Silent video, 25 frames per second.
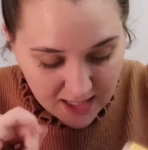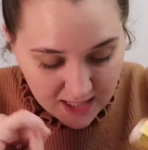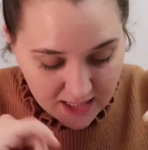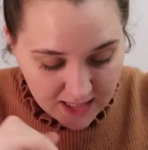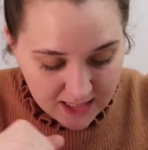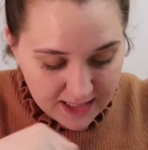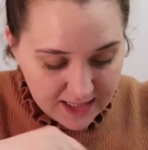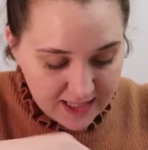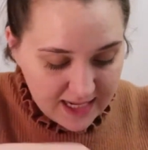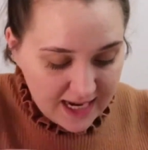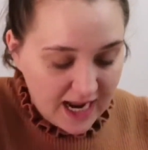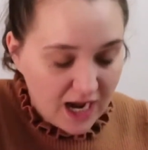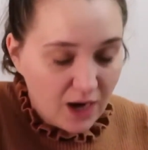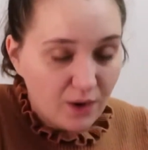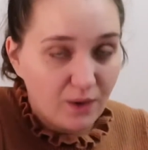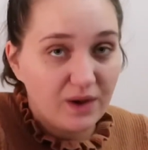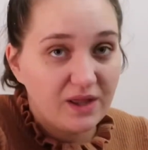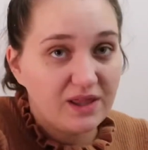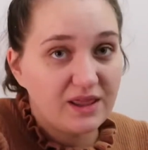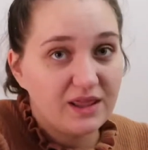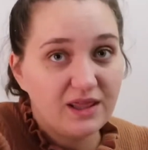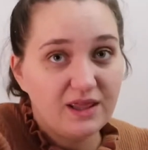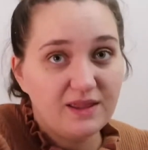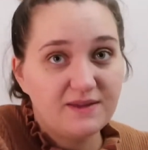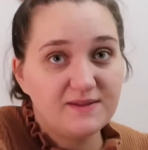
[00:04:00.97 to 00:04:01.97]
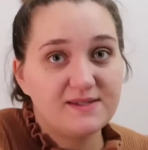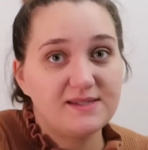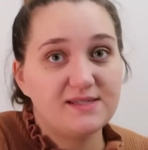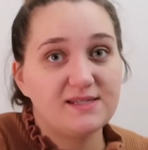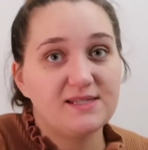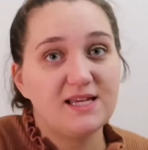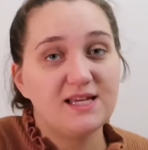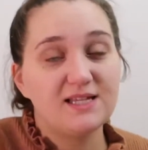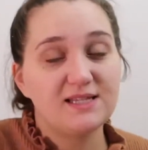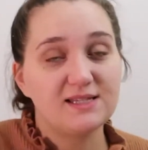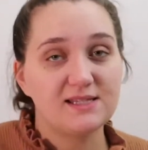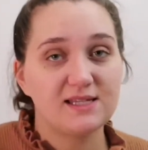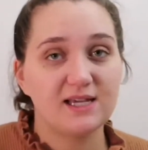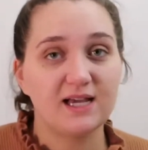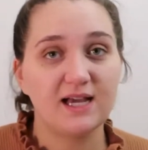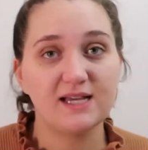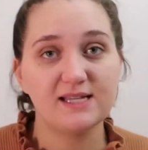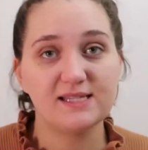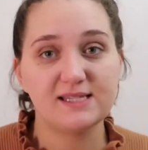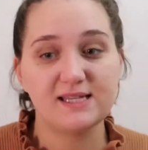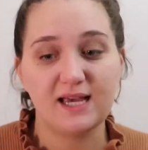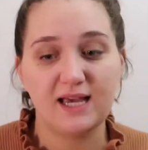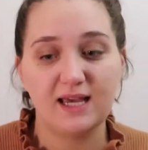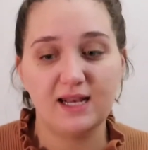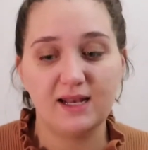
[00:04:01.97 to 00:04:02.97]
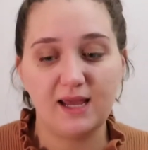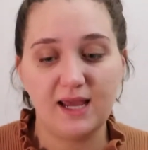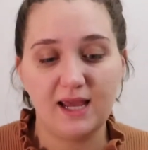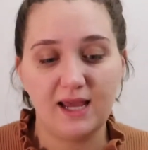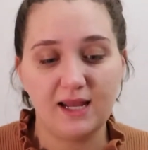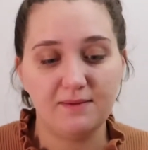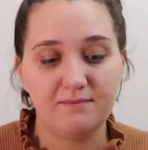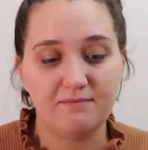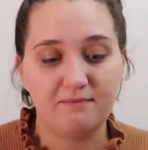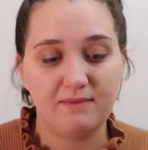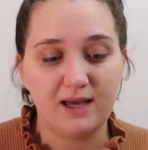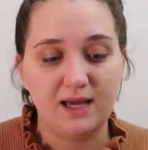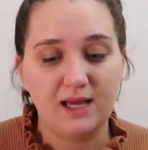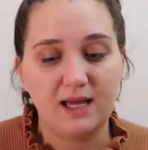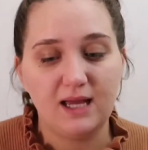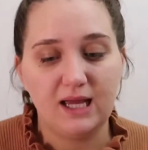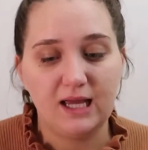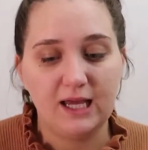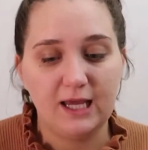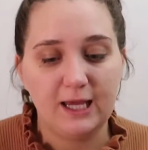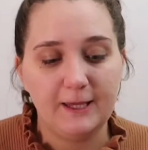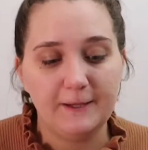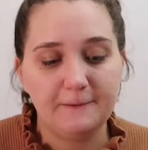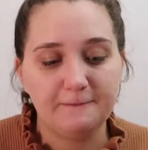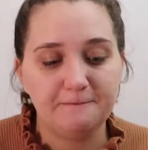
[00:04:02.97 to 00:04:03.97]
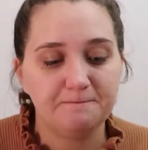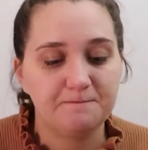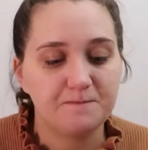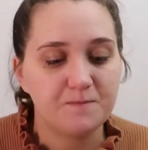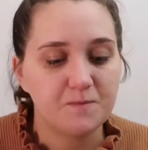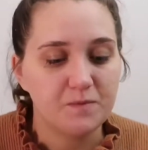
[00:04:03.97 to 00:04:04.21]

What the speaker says: now, since, like I said, in my